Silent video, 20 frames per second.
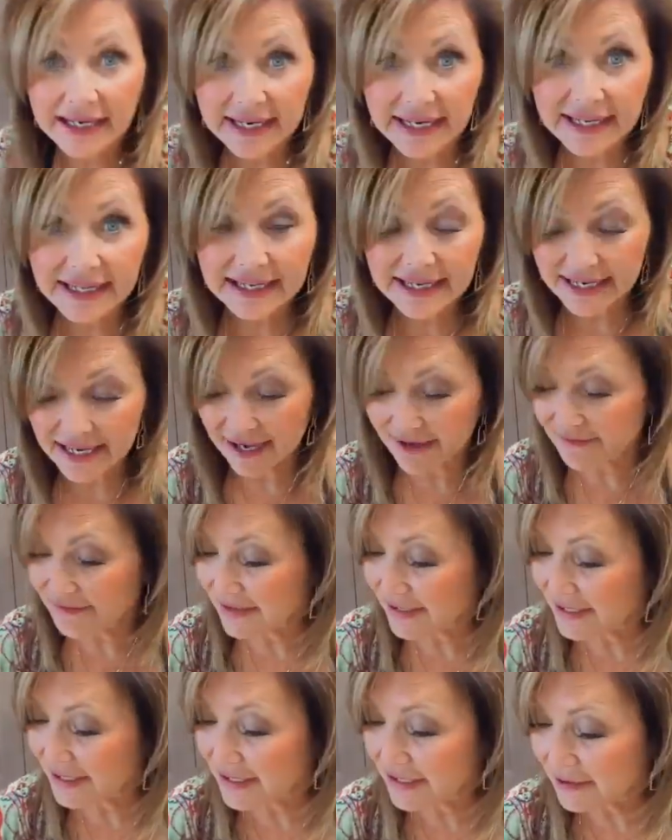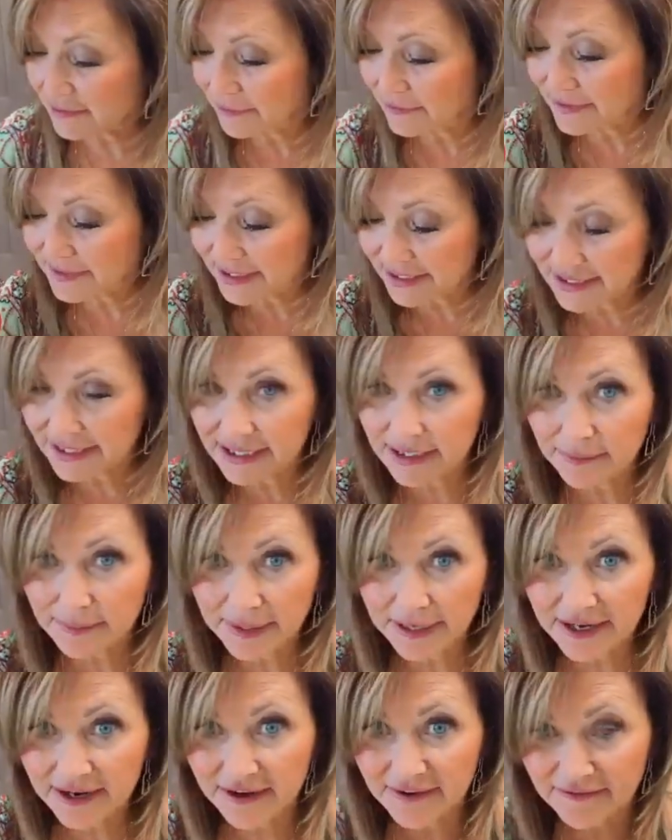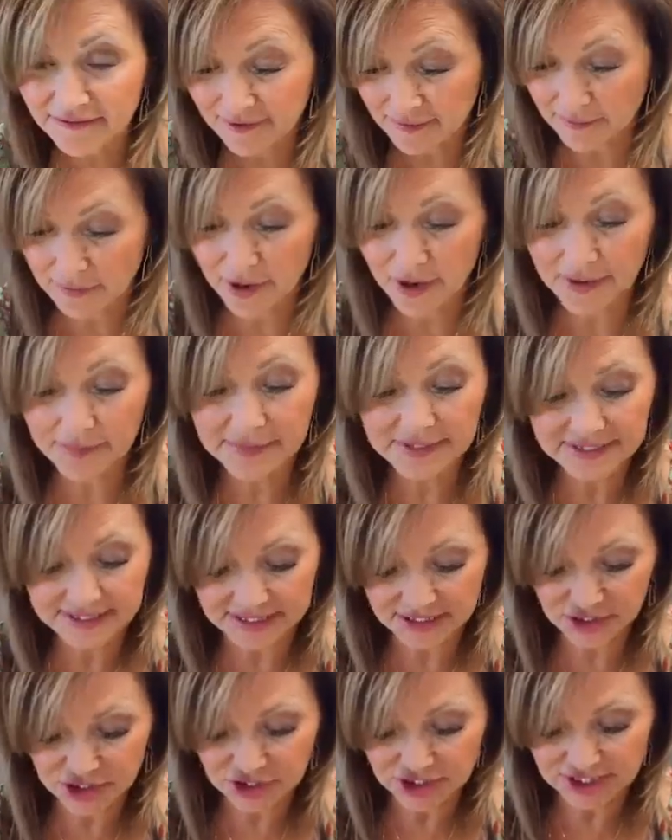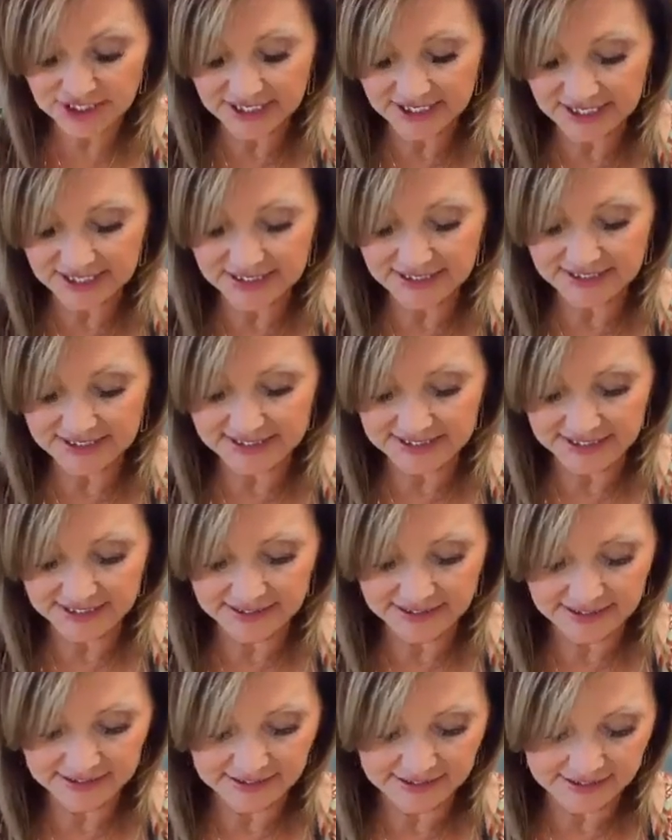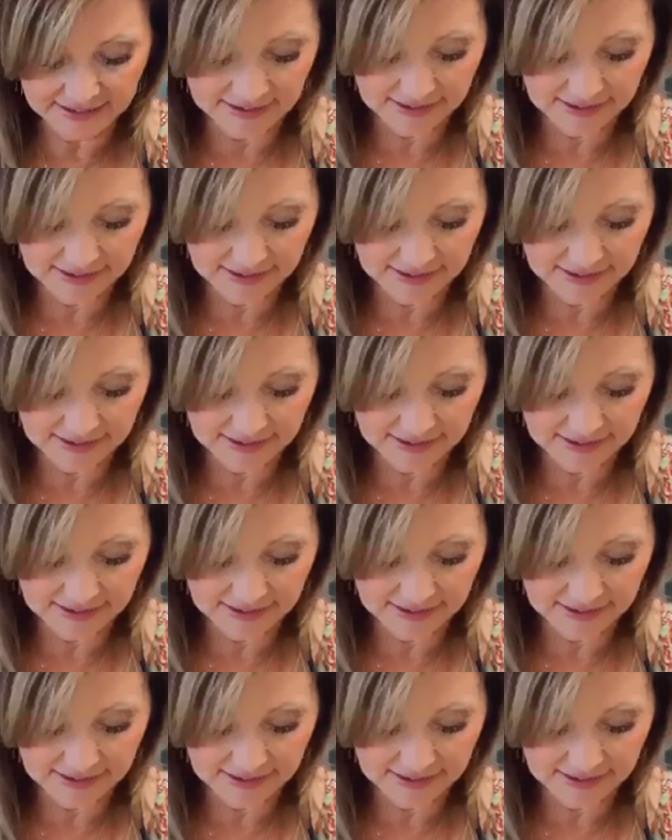And in the oven with a little bit of Parmesan cheese.